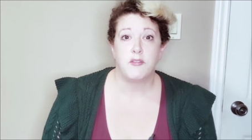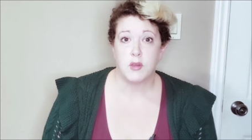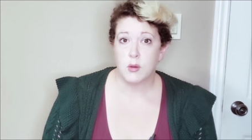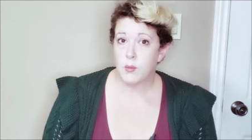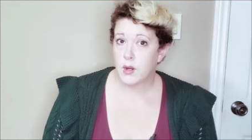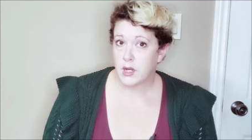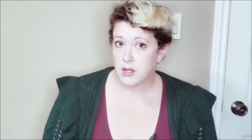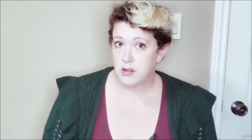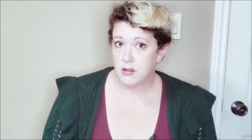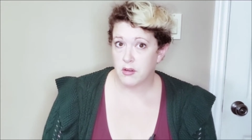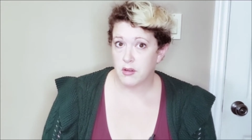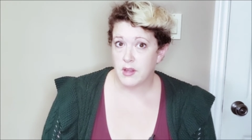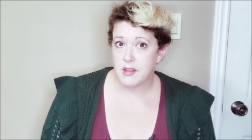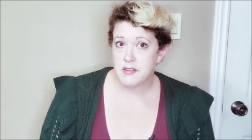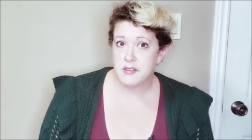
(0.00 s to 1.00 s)
If you're wanting to
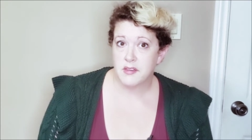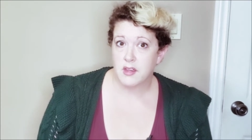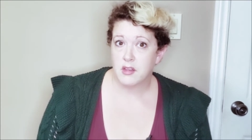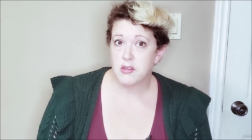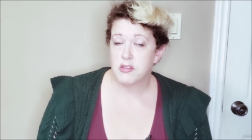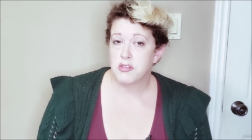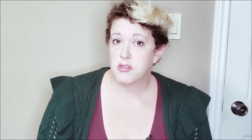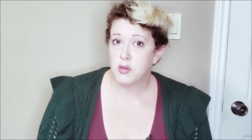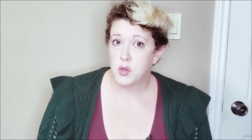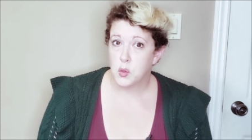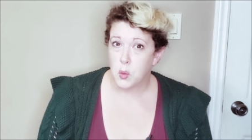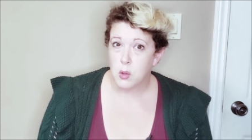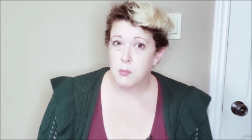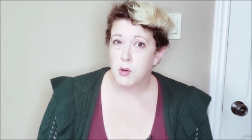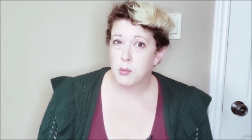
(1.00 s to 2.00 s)
learn these skills so
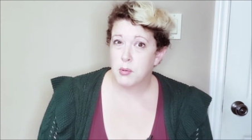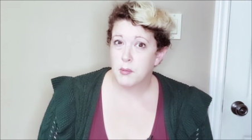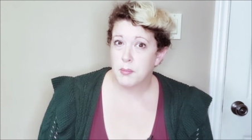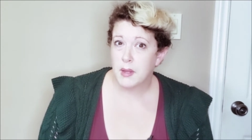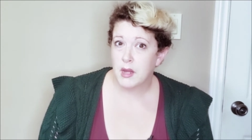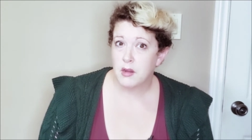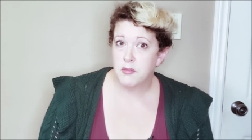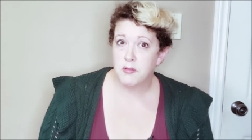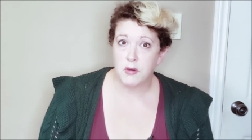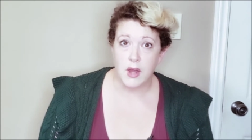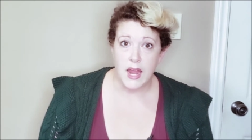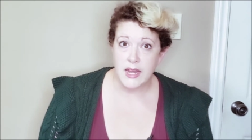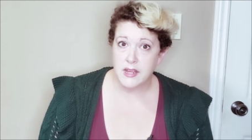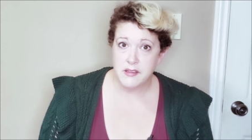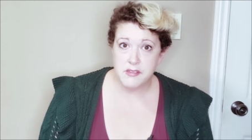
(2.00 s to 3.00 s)
you're more prepared
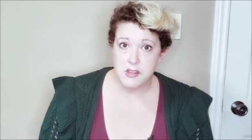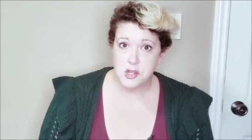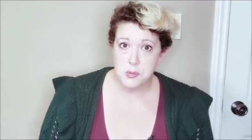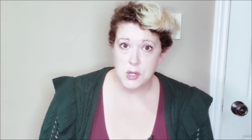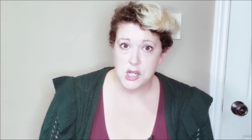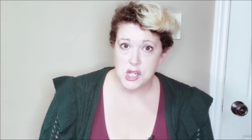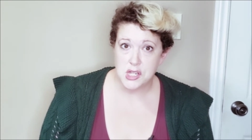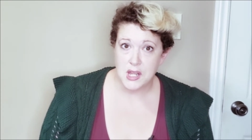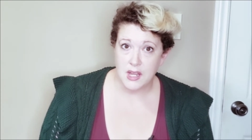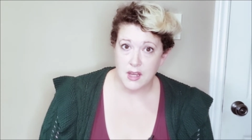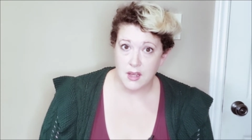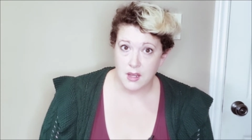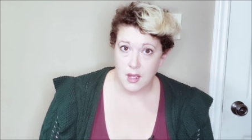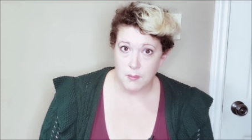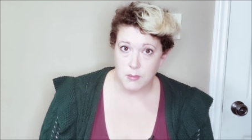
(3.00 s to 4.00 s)
for any situation that
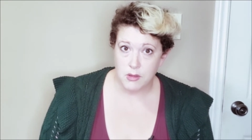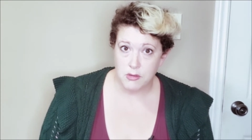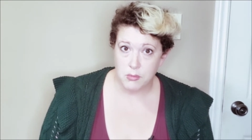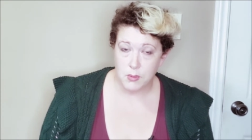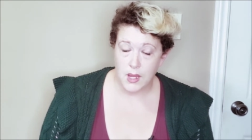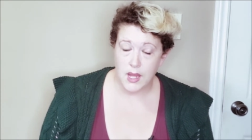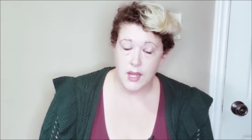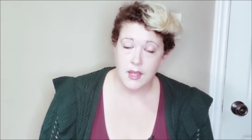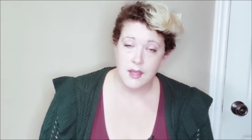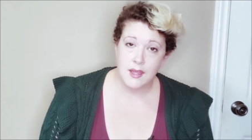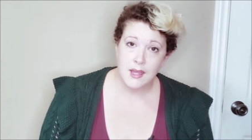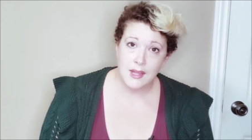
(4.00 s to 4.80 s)
can come this way,